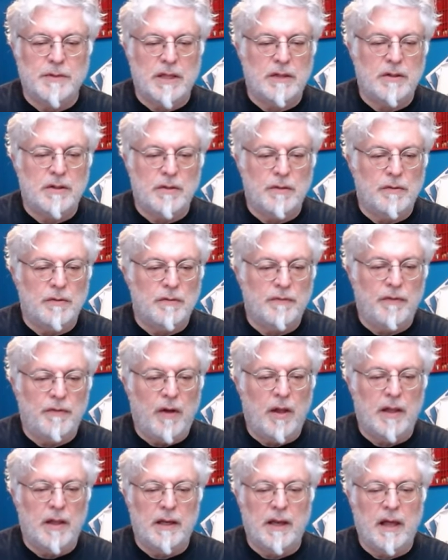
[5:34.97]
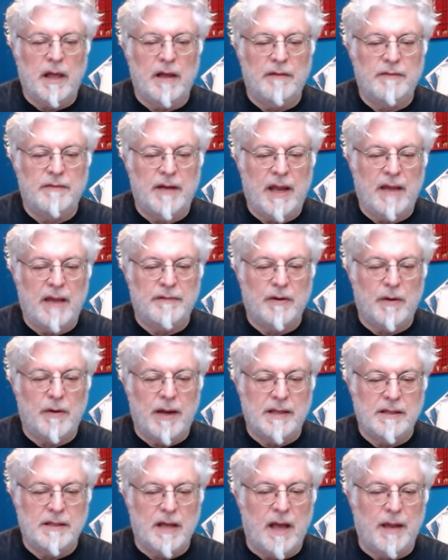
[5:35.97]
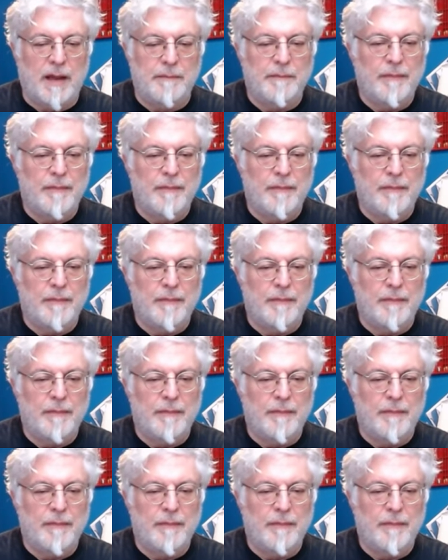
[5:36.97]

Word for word: it to fall in love and have a great time